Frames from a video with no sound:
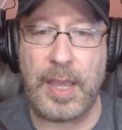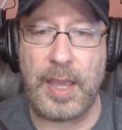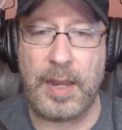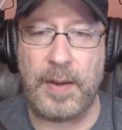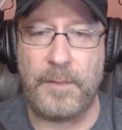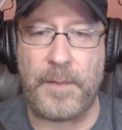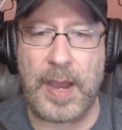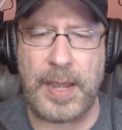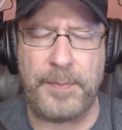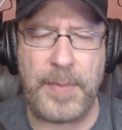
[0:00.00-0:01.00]
And if
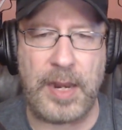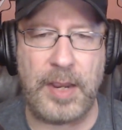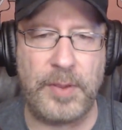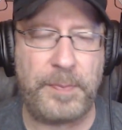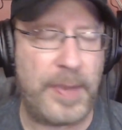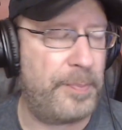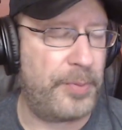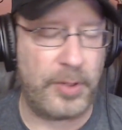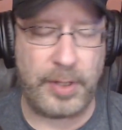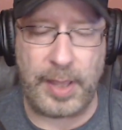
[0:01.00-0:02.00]
I'm meeting with
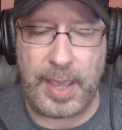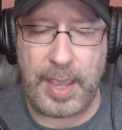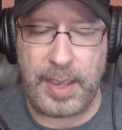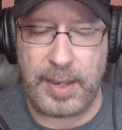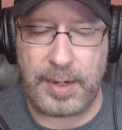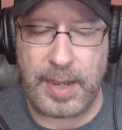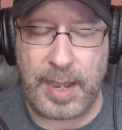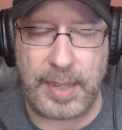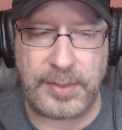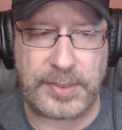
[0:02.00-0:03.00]
people and
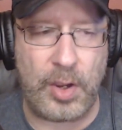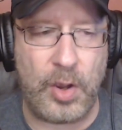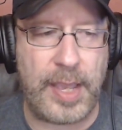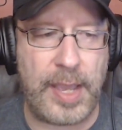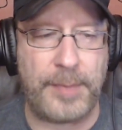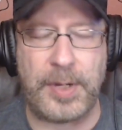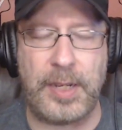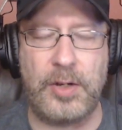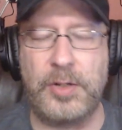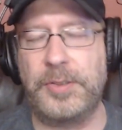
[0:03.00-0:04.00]
I say, "Oh yeah, I'm going to
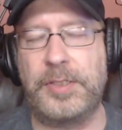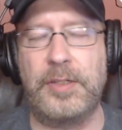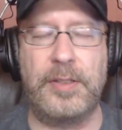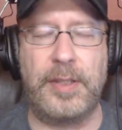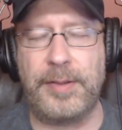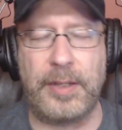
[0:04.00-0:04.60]
introduce you.